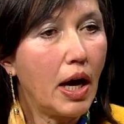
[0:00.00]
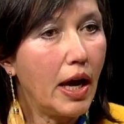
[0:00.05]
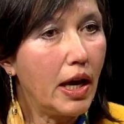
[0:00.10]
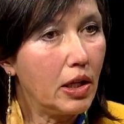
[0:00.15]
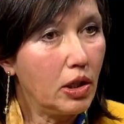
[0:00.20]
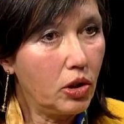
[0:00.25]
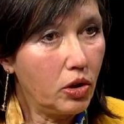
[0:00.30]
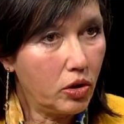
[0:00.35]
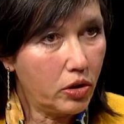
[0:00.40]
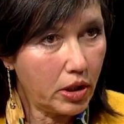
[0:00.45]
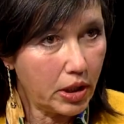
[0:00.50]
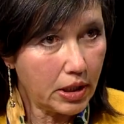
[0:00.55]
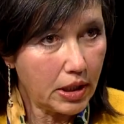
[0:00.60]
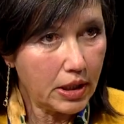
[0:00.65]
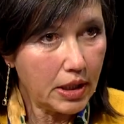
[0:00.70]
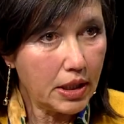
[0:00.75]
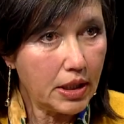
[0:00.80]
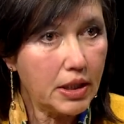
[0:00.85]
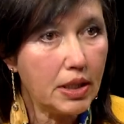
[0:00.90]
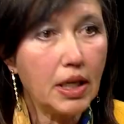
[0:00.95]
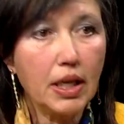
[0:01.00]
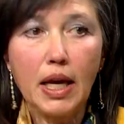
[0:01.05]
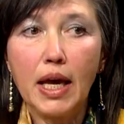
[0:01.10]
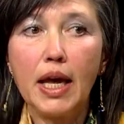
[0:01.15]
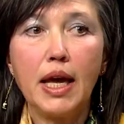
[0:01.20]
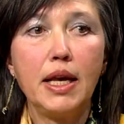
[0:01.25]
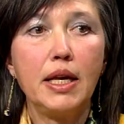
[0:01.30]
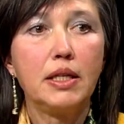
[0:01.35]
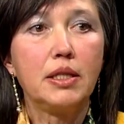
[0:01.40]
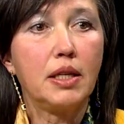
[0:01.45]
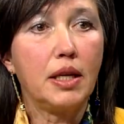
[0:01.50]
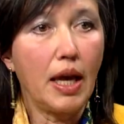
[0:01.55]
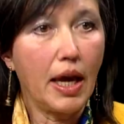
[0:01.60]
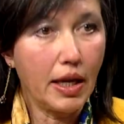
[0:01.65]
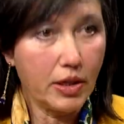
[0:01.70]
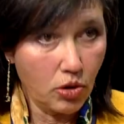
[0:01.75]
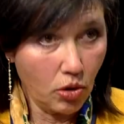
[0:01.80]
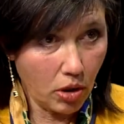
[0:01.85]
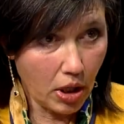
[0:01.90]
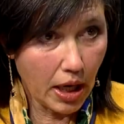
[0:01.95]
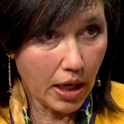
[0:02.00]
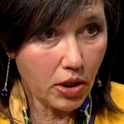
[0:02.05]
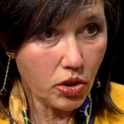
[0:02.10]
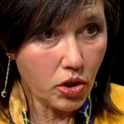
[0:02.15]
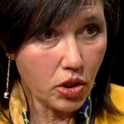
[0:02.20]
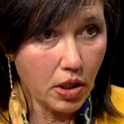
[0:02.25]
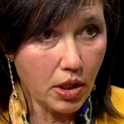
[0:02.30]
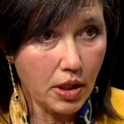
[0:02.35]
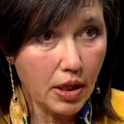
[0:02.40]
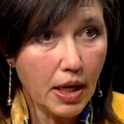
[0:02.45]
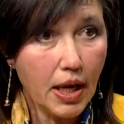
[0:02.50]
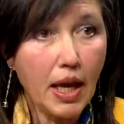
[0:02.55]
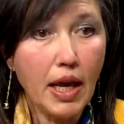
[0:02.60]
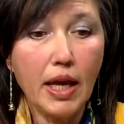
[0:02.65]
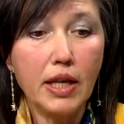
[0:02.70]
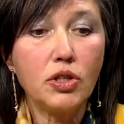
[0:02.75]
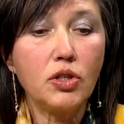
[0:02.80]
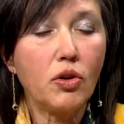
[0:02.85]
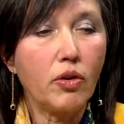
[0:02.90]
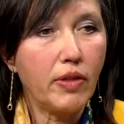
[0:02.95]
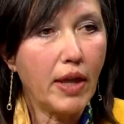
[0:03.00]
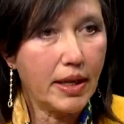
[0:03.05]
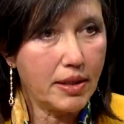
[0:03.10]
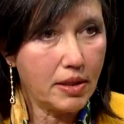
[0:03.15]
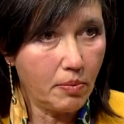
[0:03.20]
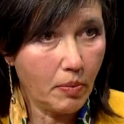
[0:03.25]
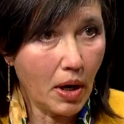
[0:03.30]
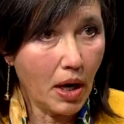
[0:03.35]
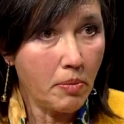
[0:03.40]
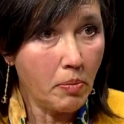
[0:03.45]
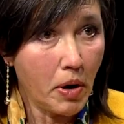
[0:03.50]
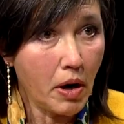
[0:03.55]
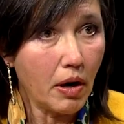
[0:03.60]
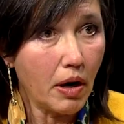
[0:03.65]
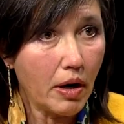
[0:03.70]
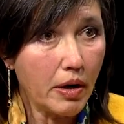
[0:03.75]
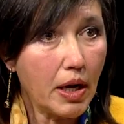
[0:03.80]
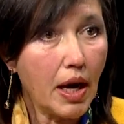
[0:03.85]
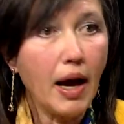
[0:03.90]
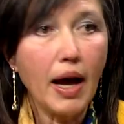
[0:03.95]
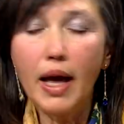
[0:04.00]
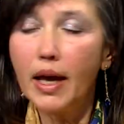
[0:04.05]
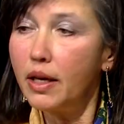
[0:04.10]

I look at it as education, and so that's my part. I